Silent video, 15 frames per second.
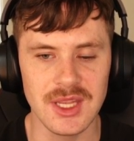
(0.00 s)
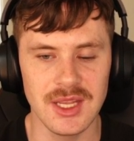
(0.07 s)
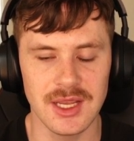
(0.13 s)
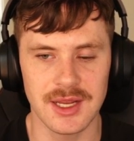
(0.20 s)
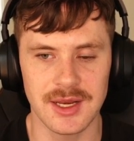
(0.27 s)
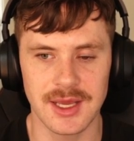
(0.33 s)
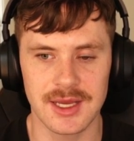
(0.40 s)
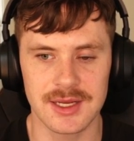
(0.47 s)

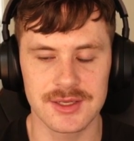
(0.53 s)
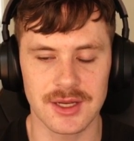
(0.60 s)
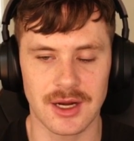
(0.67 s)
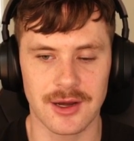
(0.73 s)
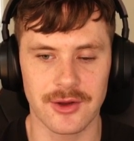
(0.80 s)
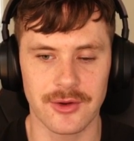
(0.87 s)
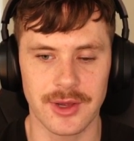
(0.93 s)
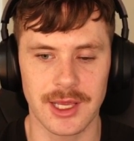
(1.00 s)
Enhanced
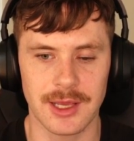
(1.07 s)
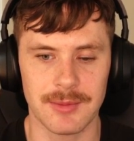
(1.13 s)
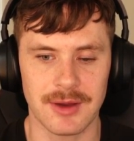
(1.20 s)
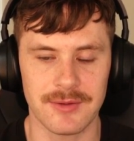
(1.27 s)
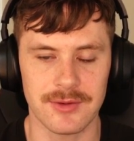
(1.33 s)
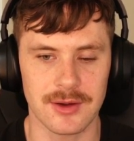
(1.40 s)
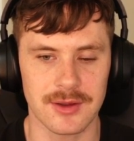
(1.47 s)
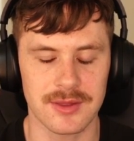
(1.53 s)
auto aim, I
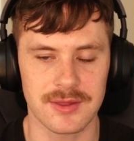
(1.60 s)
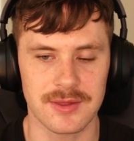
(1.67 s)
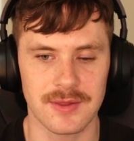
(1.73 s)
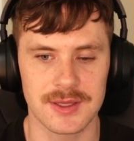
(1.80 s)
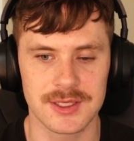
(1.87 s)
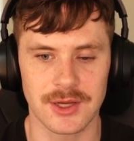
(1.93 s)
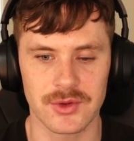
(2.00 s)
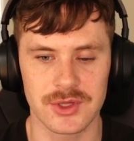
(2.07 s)
feel like
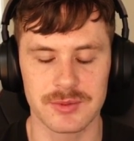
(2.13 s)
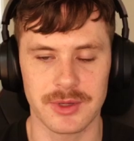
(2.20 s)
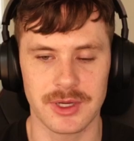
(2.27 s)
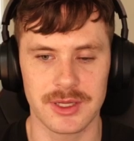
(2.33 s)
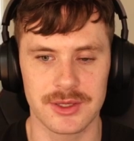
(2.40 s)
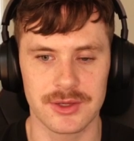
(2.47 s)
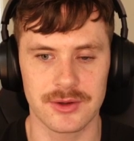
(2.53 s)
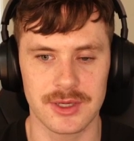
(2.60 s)

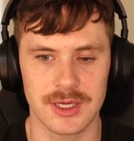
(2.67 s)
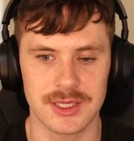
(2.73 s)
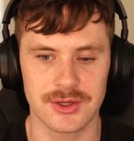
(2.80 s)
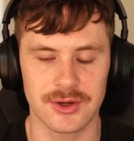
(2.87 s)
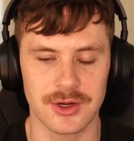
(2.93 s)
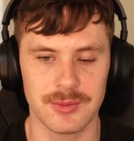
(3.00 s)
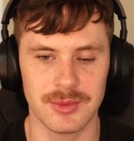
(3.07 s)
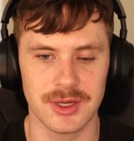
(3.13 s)
self-explanatory, has
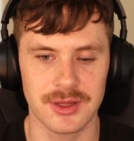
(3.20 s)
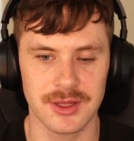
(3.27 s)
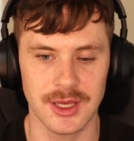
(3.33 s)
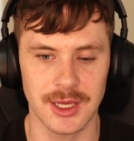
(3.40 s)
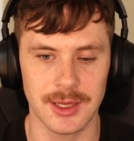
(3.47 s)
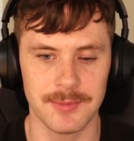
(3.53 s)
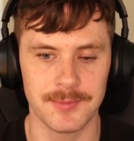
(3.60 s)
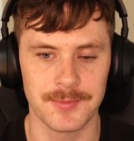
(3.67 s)
already been in the
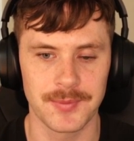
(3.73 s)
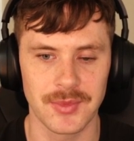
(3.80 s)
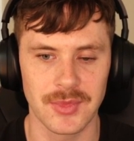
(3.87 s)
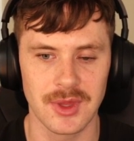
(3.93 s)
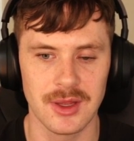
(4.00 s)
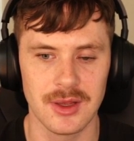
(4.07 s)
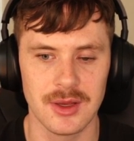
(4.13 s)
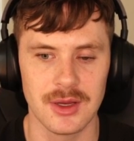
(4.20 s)
game.
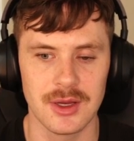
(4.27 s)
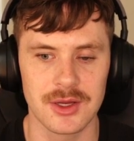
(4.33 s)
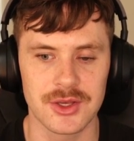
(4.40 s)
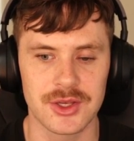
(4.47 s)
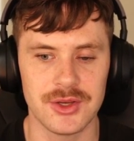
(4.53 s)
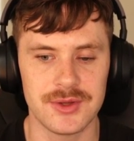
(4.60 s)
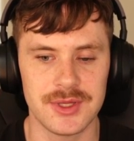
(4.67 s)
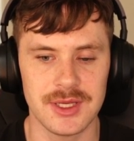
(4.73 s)

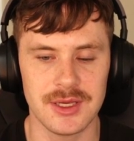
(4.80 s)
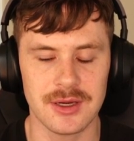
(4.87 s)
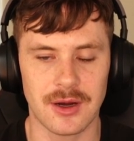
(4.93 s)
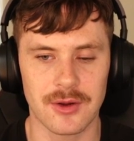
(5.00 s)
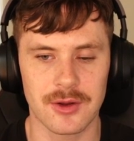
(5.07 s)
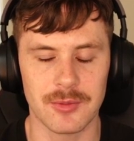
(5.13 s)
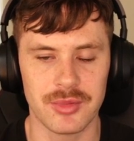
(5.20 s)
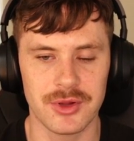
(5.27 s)
QTE
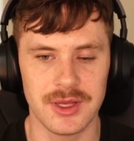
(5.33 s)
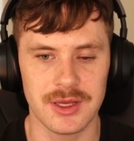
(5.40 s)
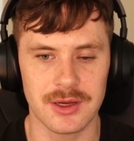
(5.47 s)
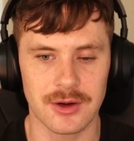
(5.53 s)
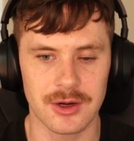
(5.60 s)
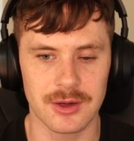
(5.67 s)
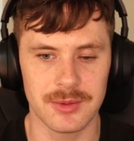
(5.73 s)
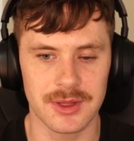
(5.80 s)
autocomplete,
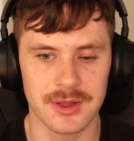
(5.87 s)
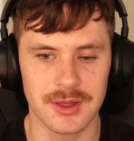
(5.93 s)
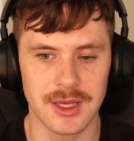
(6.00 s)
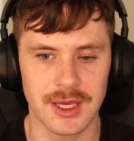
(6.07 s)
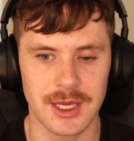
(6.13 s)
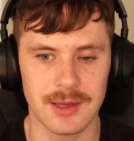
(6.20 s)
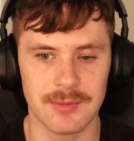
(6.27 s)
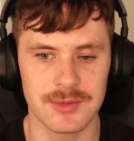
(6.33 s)
already been in the
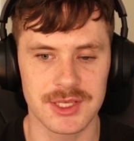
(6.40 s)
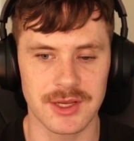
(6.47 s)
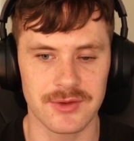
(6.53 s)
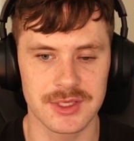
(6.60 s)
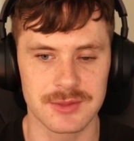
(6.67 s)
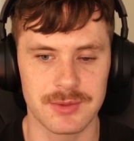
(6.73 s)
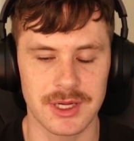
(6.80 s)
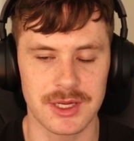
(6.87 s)
game,
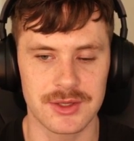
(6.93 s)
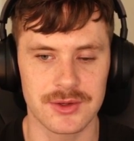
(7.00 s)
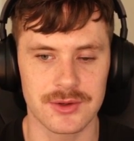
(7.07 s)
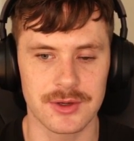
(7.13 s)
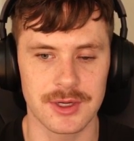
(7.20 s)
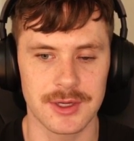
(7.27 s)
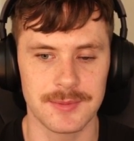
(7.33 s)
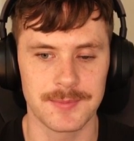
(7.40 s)

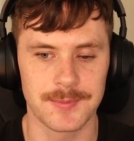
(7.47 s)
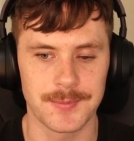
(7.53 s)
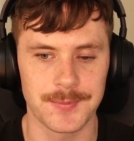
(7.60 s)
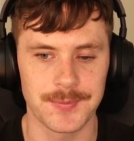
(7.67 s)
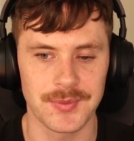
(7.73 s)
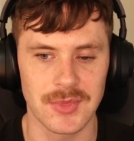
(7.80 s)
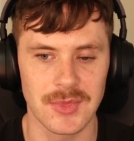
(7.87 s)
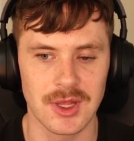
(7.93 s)
self-explanatory.
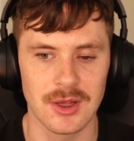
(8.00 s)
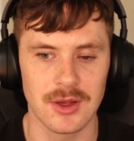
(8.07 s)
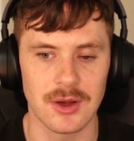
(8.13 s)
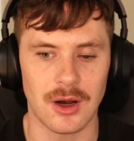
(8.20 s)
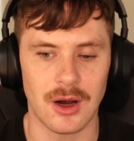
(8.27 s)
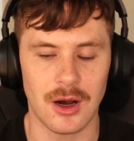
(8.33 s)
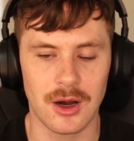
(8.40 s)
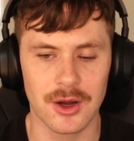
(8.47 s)

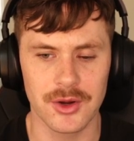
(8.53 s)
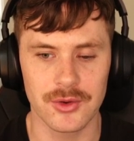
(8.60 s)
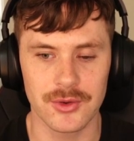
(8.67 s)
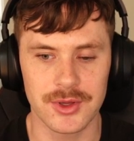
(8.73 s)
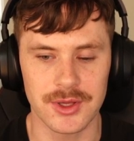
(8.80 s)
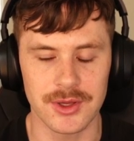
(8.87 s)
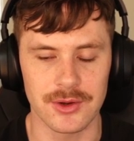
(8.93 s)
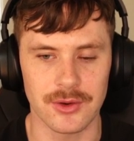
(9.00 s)
Auto
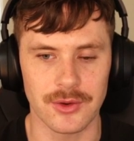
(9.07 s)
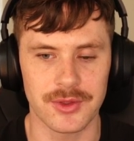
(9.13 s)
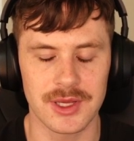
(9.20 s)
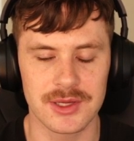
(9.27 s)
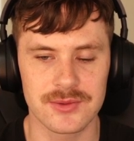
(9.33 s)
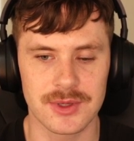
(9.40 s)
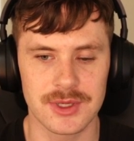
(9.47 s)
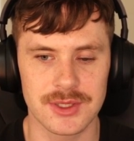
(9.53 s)
heal,
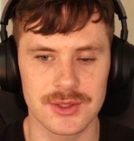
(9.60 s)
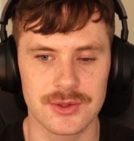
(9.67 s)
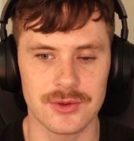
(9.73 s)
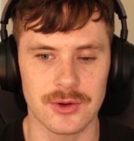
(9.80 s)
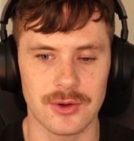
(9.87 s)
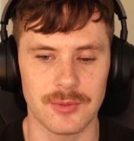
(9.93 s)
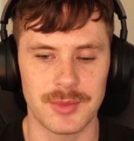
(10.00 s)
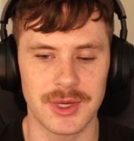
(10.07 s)
this one is
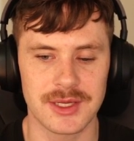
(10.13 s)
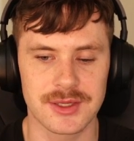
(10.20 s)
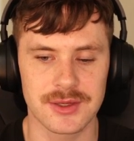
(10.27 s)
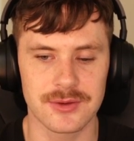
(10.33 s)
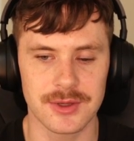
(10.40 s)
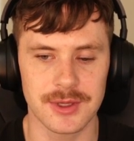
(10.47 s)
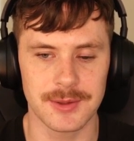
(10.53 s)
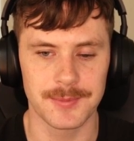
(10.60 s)
cool.
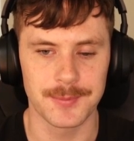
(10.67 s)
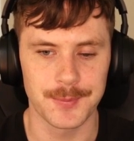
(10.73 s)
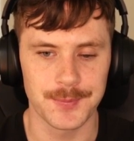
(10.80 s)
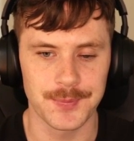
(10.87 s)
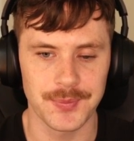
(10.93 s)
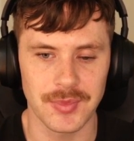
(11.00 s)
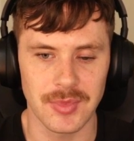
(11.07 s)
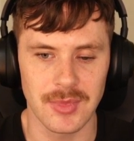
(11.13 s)
Basically,
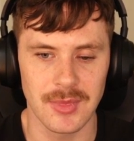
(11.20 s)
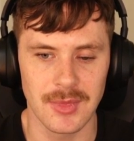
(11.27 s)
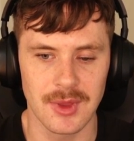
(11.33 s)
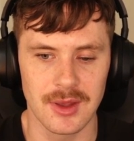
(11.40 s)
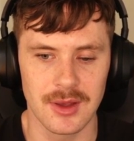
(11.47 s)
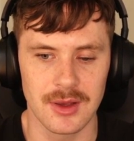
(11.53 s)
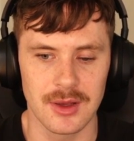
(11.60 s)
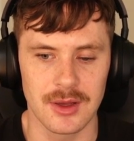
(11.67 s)

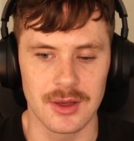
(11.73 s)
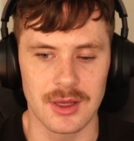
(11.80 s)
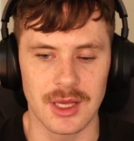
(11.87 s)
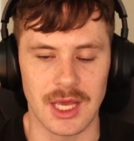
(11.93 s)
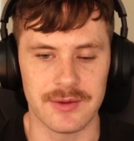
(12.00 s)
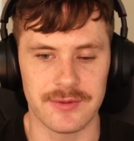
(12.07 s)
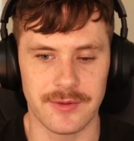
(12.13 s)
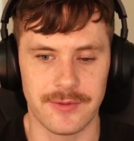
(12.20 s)

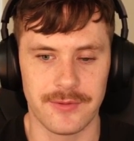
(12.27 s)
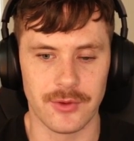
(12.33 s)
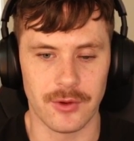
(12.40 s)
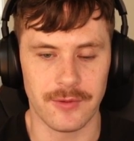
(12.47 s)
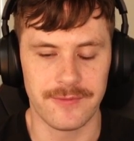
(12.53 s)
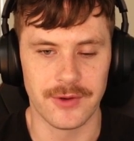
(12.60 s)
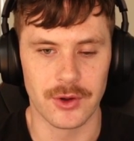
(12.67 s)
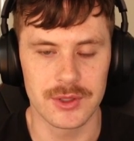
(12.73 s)
if a full
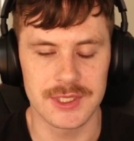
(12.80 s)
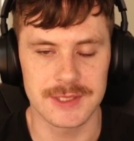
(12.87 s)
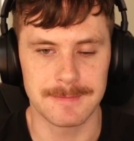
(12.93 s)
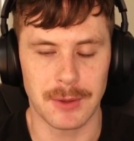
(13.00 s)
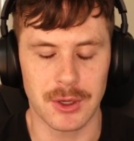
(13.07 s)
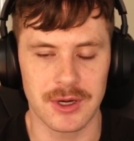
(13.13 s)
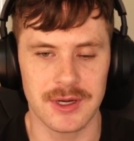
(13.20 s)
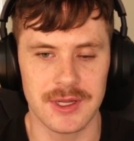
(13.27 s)
focus
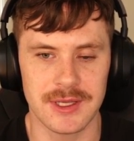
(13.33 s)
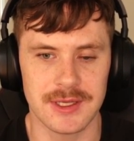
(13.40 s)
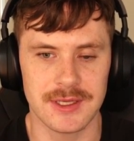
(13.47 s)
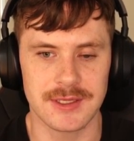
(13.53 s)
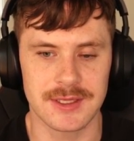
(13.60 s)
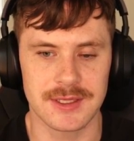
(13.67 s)
bar is